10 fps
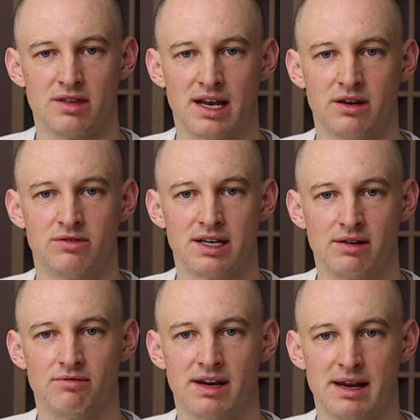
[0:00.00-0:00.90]
that you
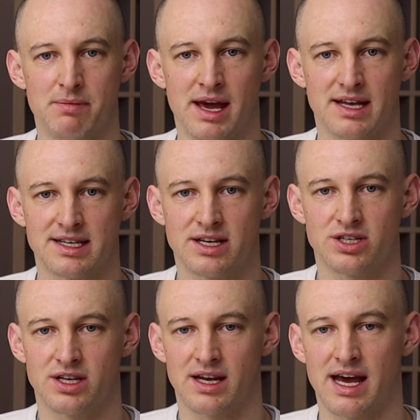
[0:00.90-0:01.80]
didn't really pay
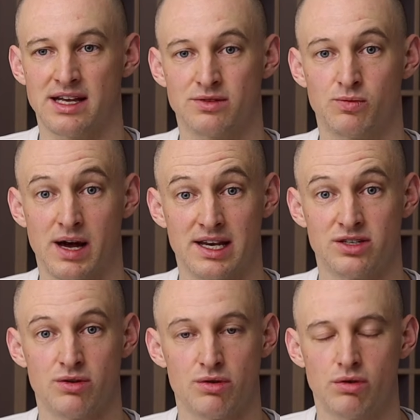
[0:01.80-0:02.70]
attention as well as
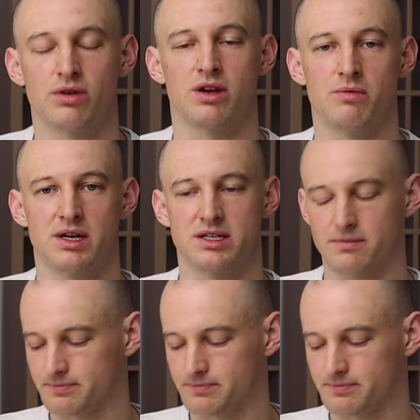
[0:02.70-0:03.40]
you thought you would.